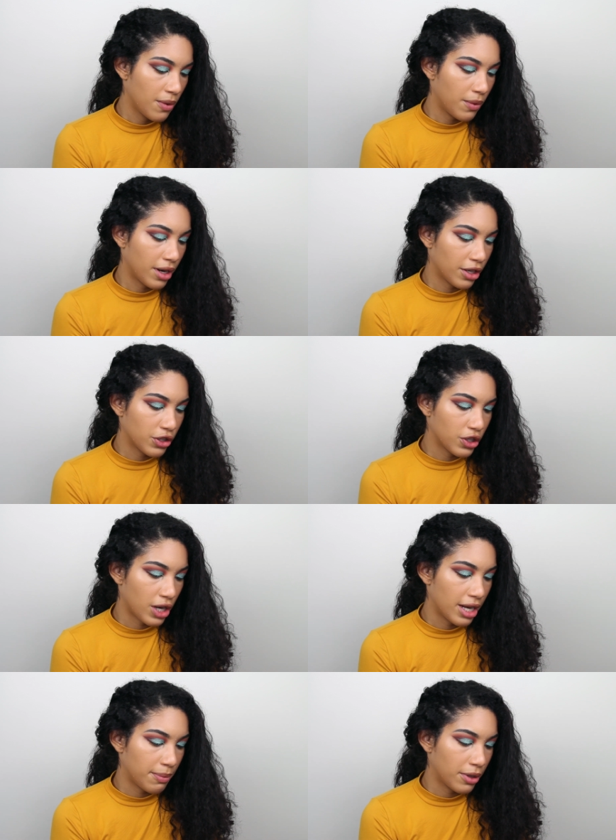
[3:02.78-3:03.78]
when I
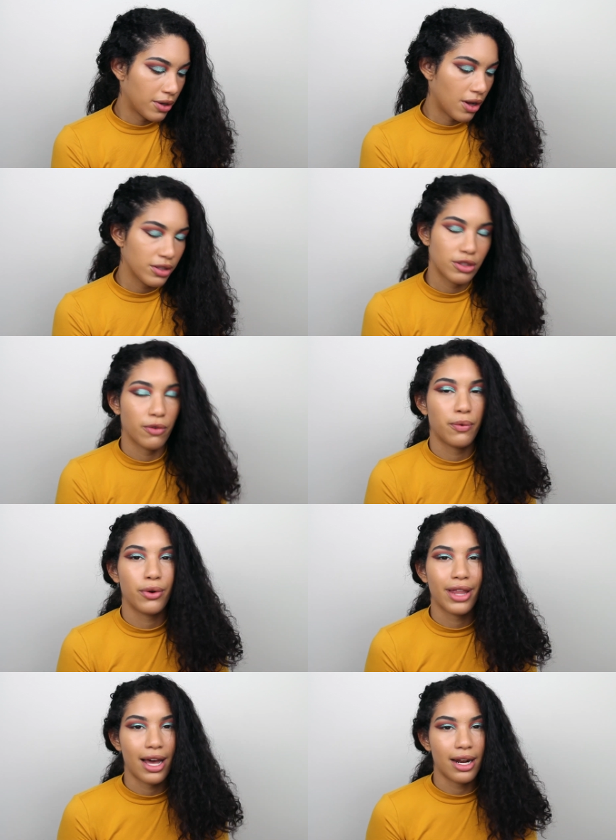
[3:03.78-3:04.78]
try to put it on. So
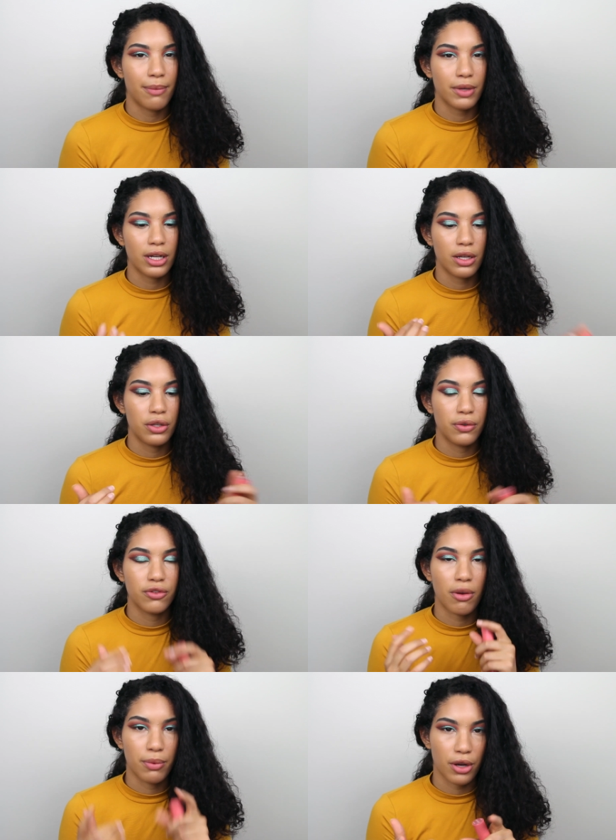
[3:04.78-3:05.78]
for that, I'm gonna
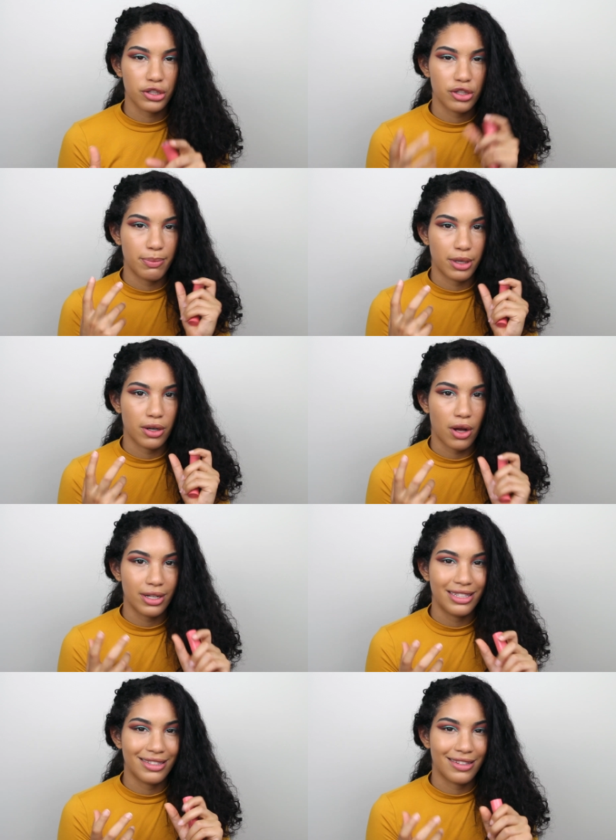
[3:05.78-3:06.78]
use a brush to put it
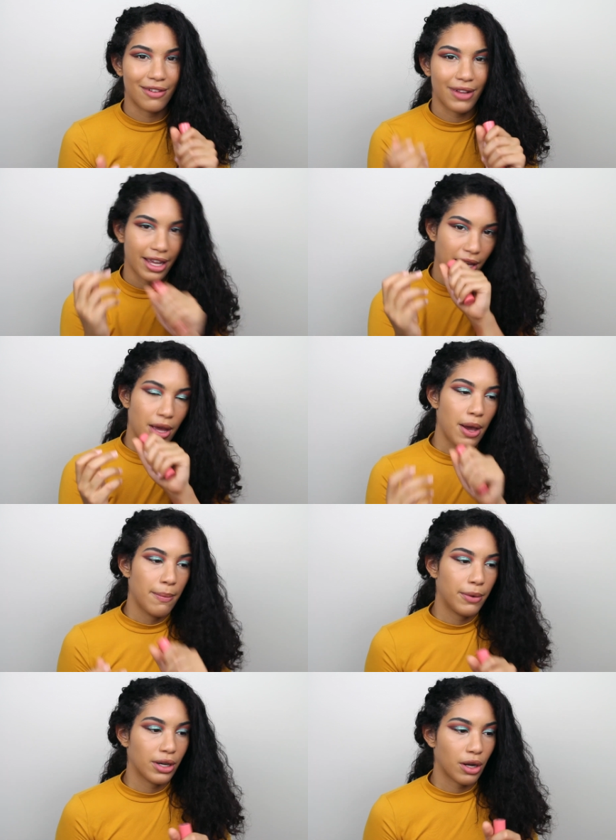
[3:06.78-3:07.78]
on instead of like
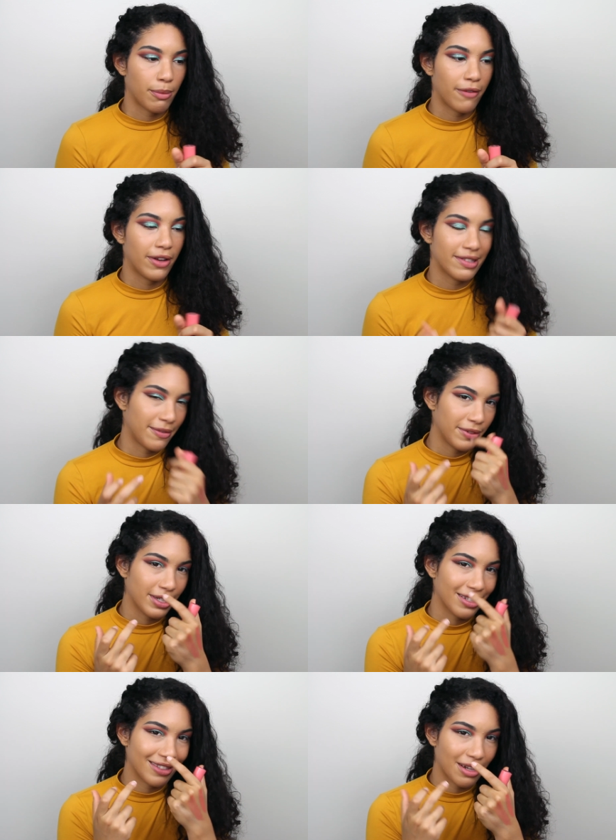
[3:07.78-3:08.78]
putting it on my face. I feel
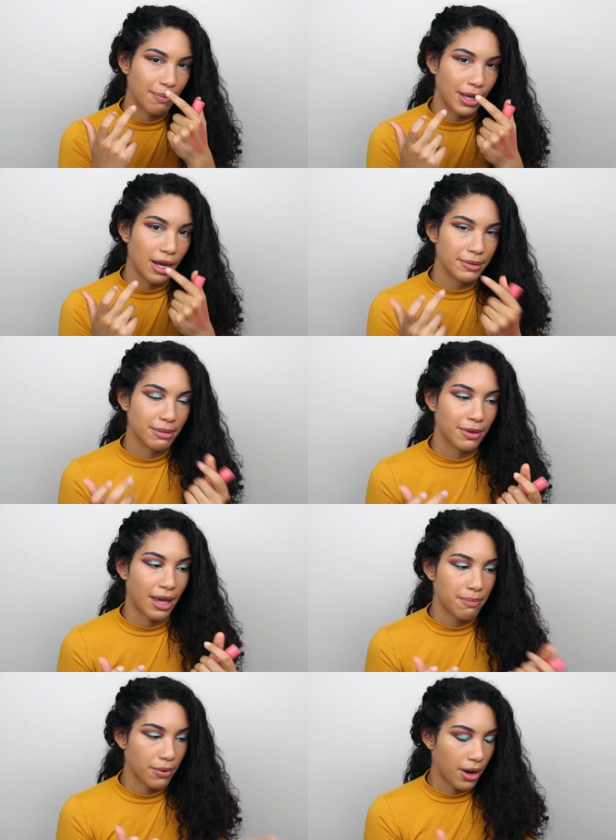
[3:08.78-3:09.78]
like it's gonna pick up some of
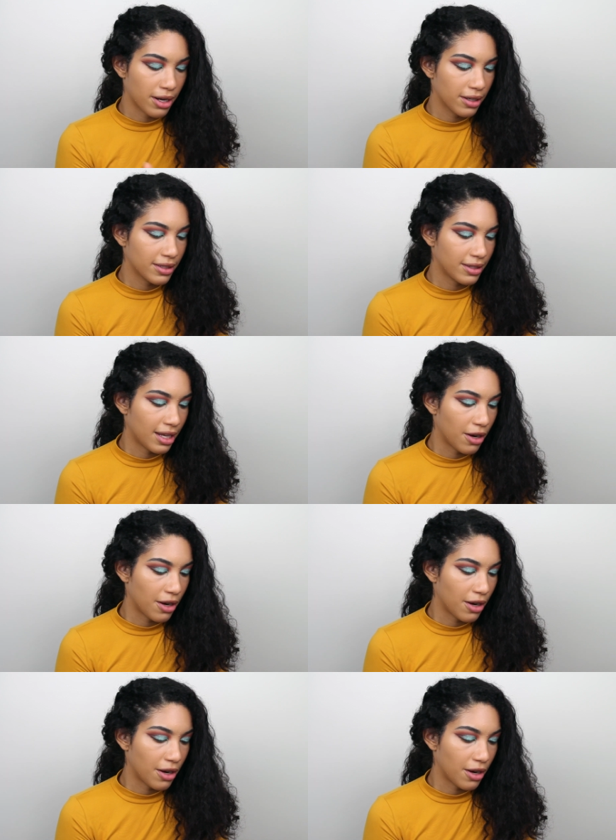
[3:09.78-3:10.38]
that product